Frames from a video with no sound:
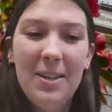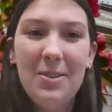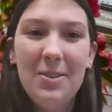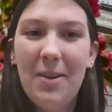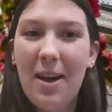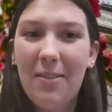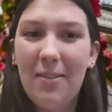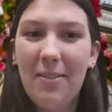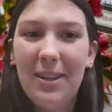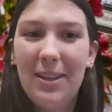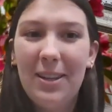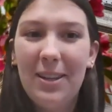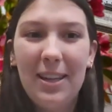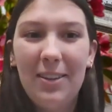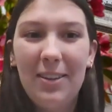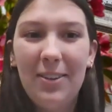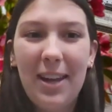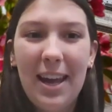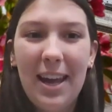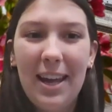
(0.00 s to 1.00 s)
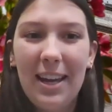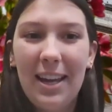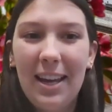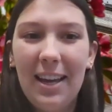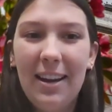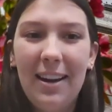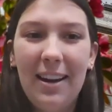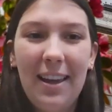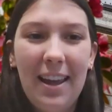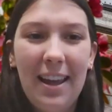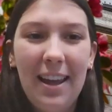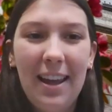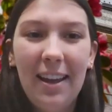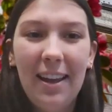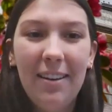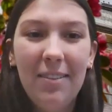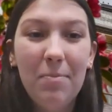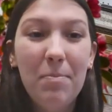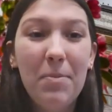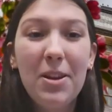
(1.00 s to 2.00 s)
do everything you can,
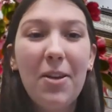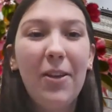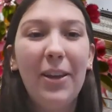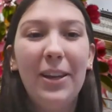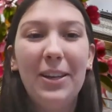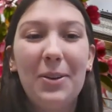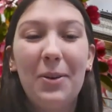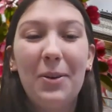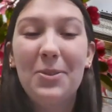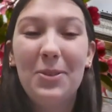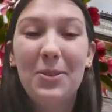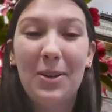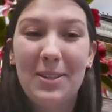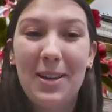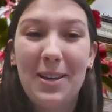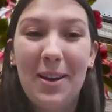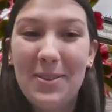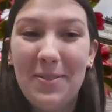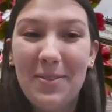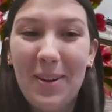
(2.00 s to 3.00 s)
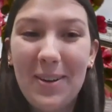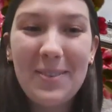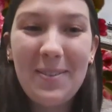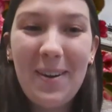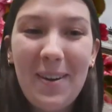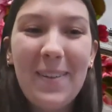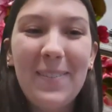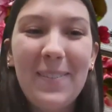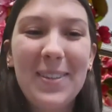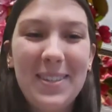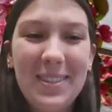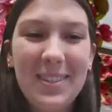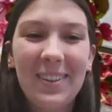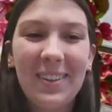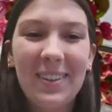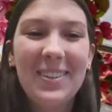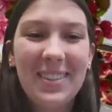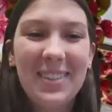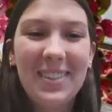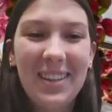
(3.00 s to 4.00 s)
and but don't stress out too much about it. But
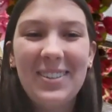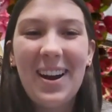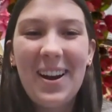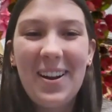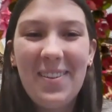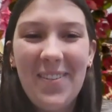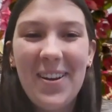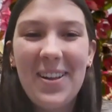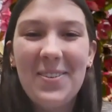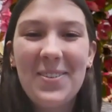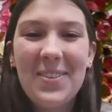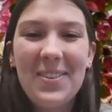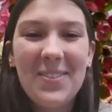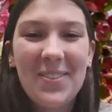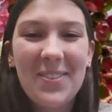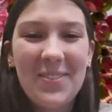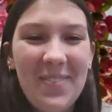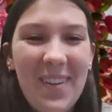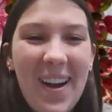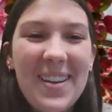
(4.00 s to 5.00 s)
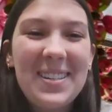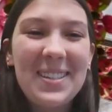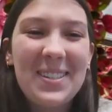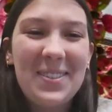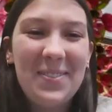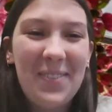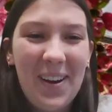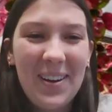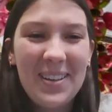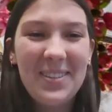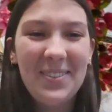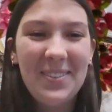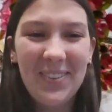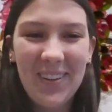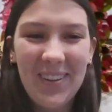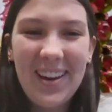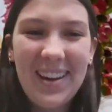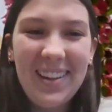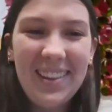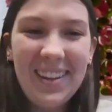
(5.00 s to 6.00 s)
still just like try to fit as much as
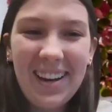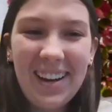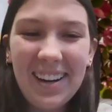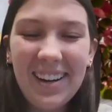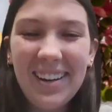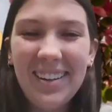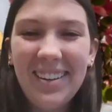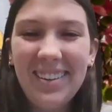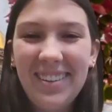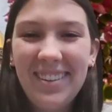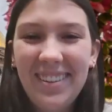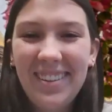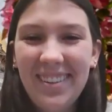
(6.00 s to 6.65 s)
possible in there.